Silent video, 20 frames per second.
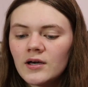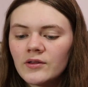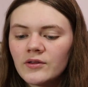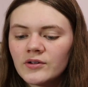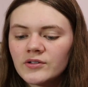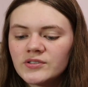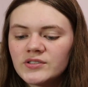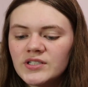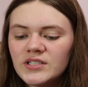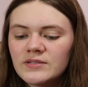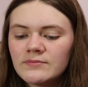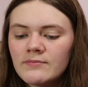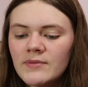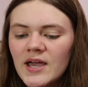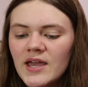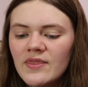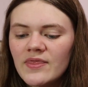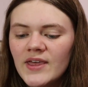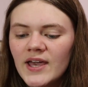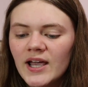There's these
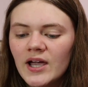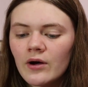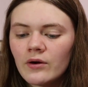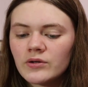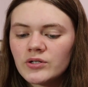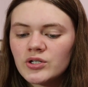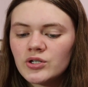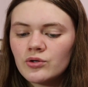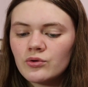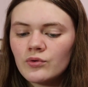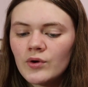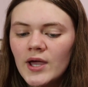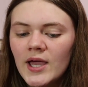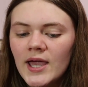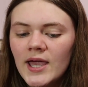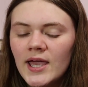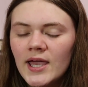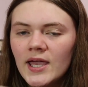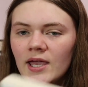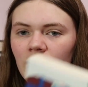men that go to
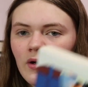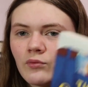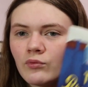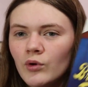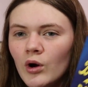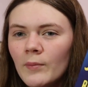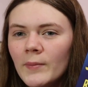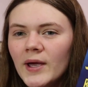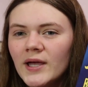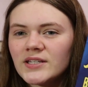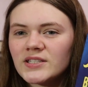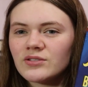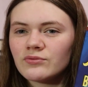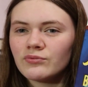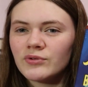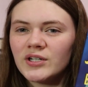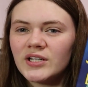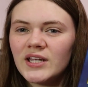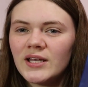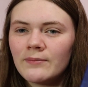a romance
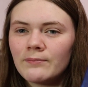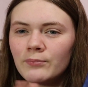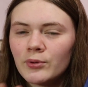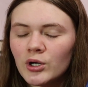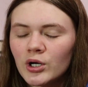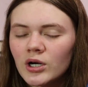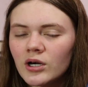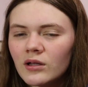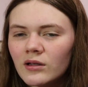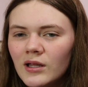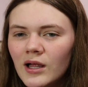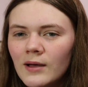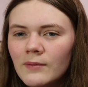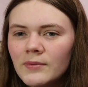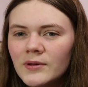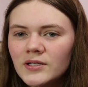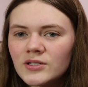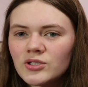reading book club